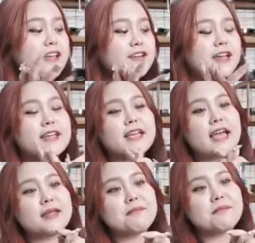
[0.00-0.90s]
that you can
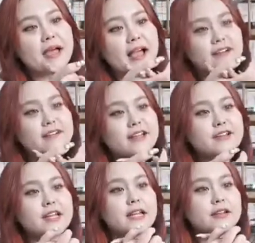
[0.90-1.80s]
getting back.
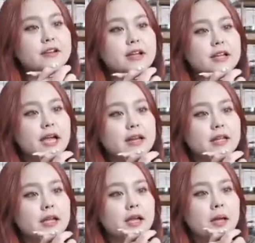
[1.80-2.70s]
Okay, you get you can
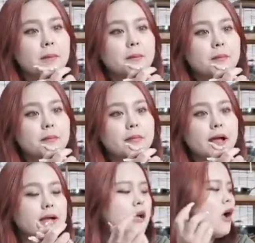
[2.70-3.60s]
getting
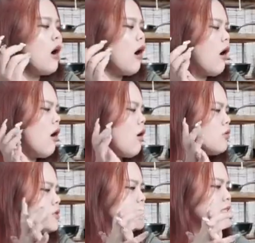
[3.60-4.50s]
back.
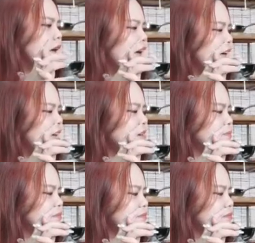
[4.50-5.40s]
Oh,
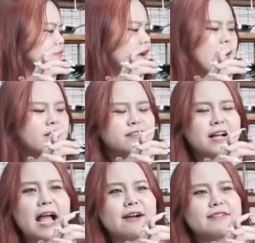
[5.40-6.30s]
today I
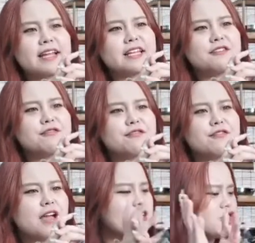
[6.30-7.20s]
don't have any
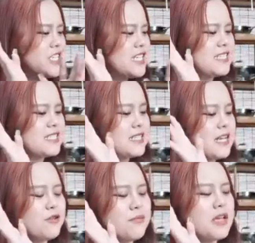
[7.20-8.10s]
veggies
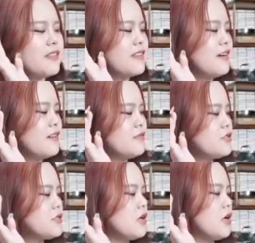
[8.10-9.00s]
today. You mean the
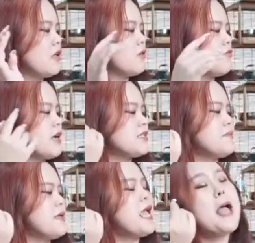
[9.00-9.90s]
uh, the
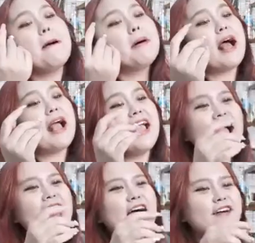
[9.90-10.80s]
recipe? But
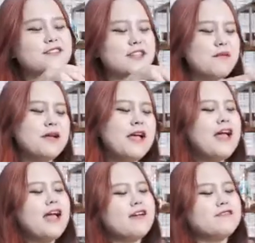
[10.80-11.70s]
I have some.
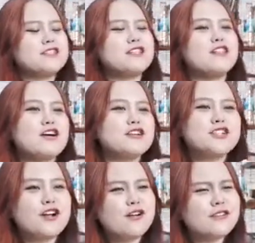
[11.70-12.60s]
If the
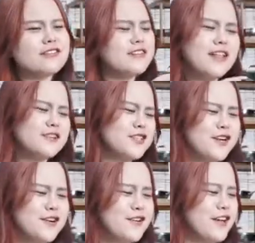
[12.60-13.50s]
cilantro,
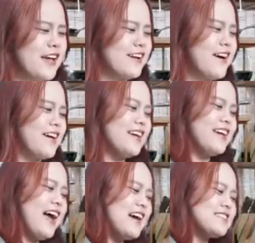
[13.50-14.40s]
cilantro, you can count
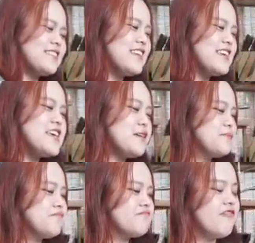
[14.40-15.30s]
it as the
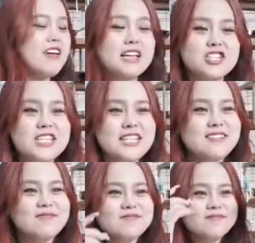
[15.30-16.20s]
veggie.
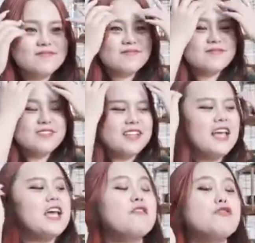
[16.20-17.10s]

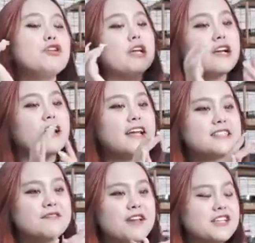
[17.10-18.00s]
If you can count
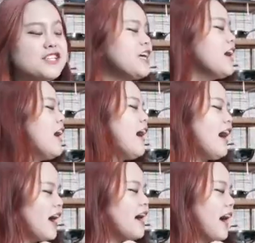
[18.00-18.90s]
as a veggie,
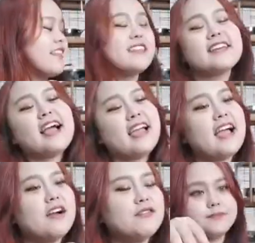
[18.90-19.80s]
uh, I think I
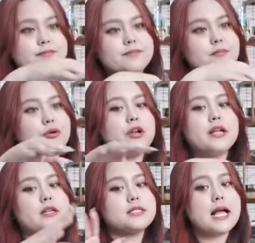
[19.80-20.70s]
have. Put
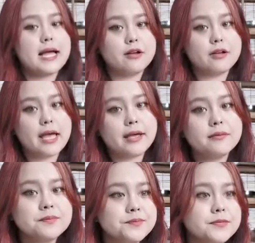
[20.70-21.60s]
it aside, okay,
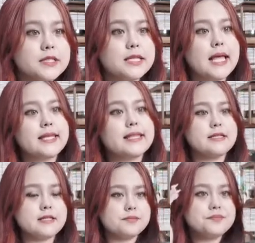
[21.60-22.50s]
like
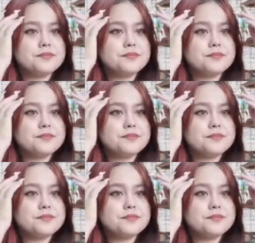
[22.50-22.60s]
this.